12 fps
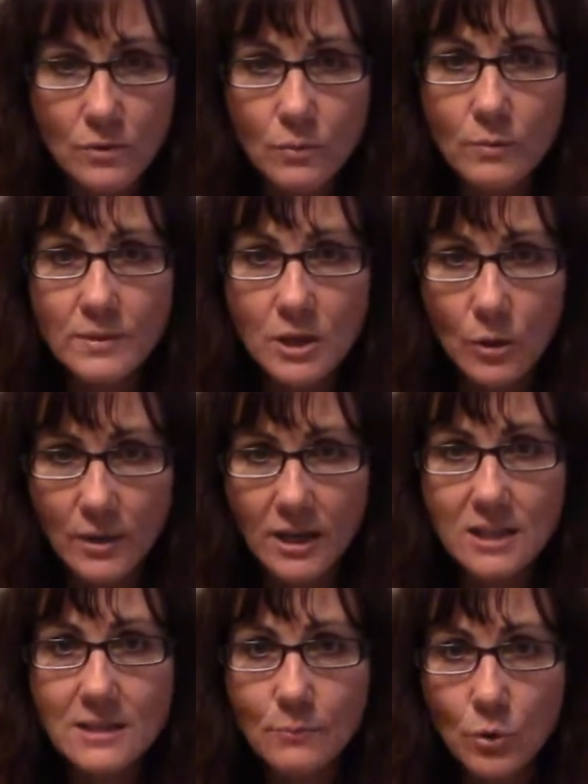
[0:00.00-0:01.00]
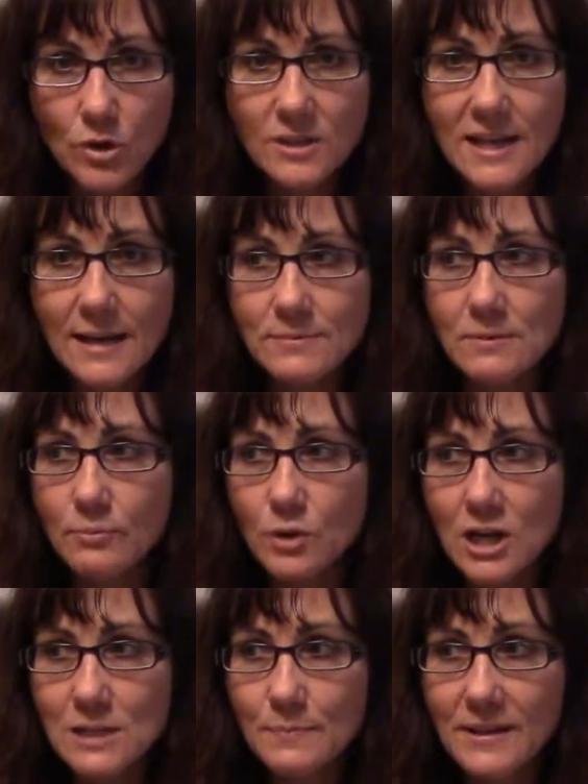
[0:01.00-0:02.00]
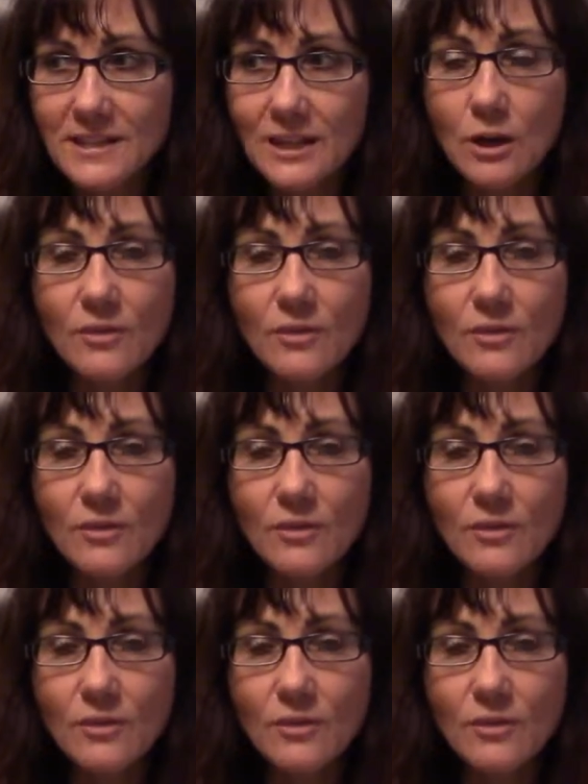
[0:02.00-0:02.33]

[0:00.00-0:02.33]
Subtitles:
that we'll be going into more types of prospecting